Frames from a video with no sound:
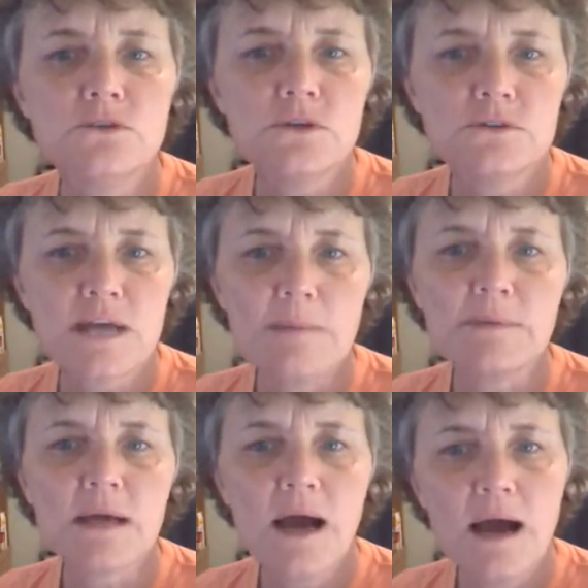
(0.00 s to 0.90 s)
your
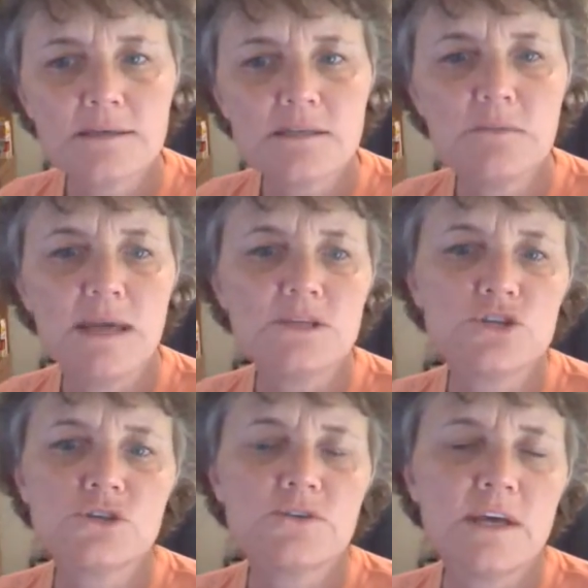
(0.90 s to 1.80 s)
topic on to make
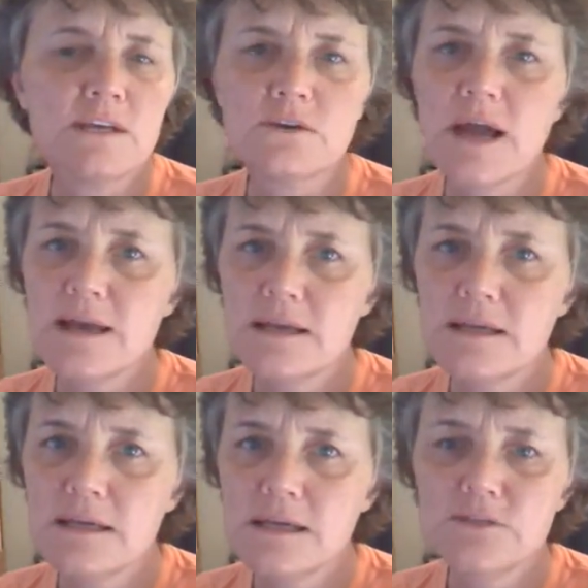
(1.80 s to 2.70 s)
sure that you're
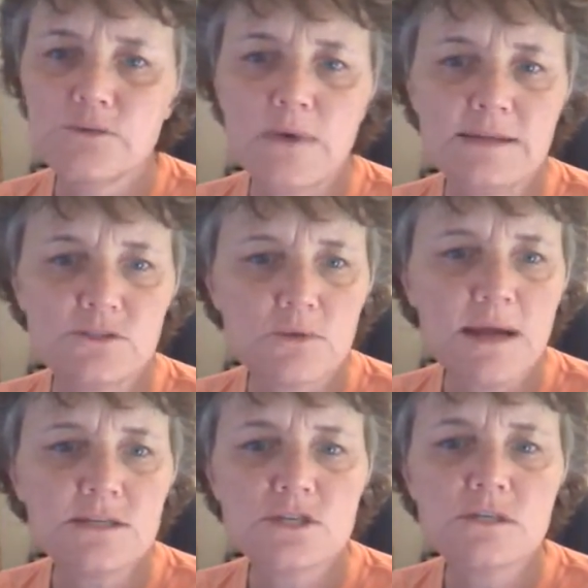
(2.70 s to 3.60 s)
heading in the right
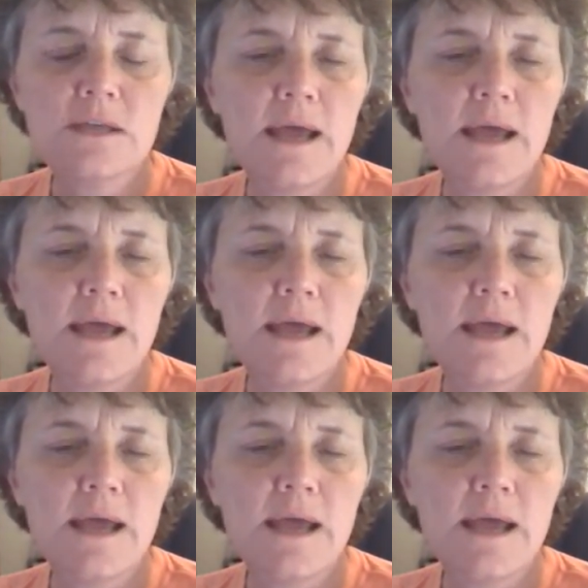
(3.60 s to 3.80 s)
direction,